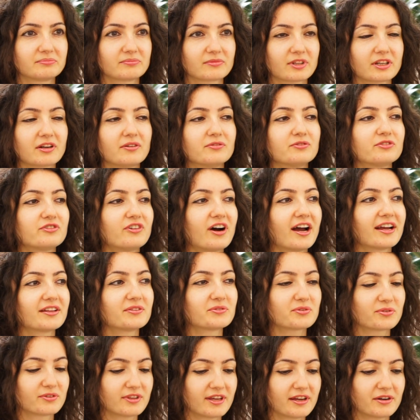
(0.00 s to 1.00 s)

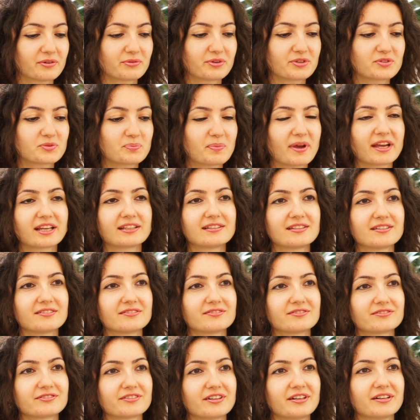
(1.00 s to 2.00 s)
confined to their
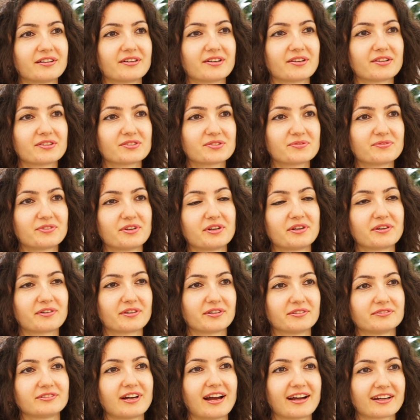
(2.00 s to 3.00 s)
respective sphere
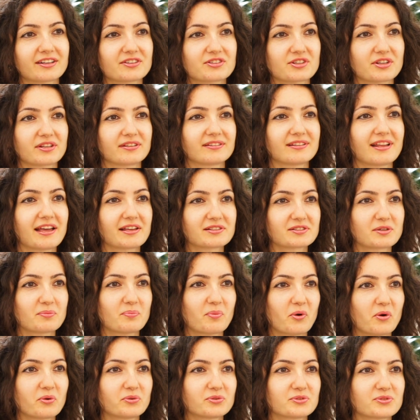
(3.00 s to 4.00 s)
of action, as
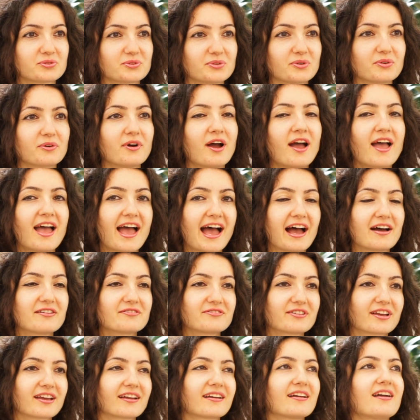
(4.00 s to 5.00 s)
opposed to
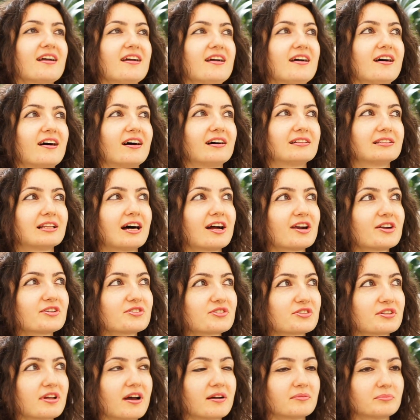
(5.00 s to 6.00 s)
having a
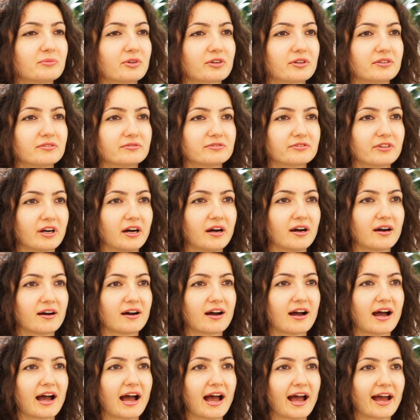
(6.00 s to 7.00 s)
large number of
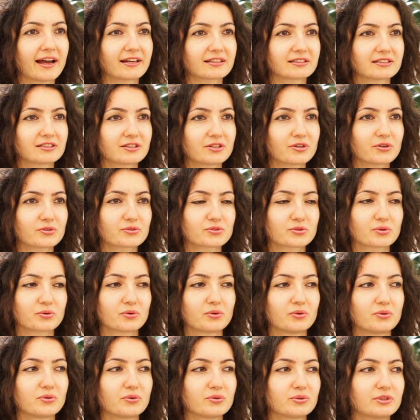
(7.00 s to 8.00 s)
actors
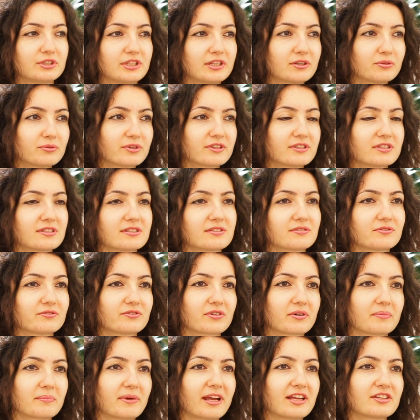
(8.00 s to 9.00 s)
who deal with
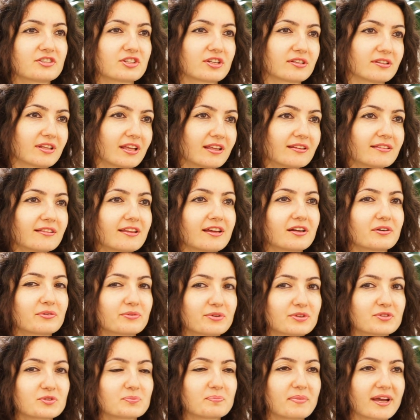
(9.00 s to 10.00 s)
disinformation in their
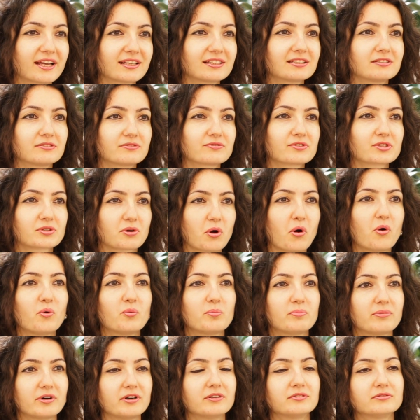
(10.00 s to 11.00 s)
respective
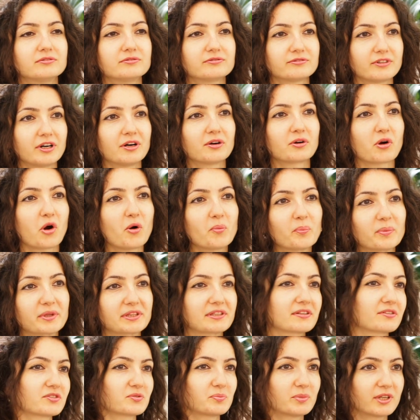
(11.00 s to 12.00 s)
scope of
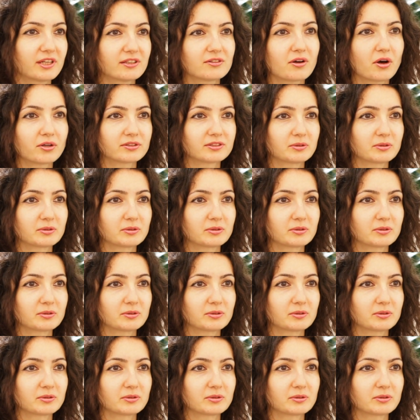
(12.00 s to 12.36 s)
competence, be it on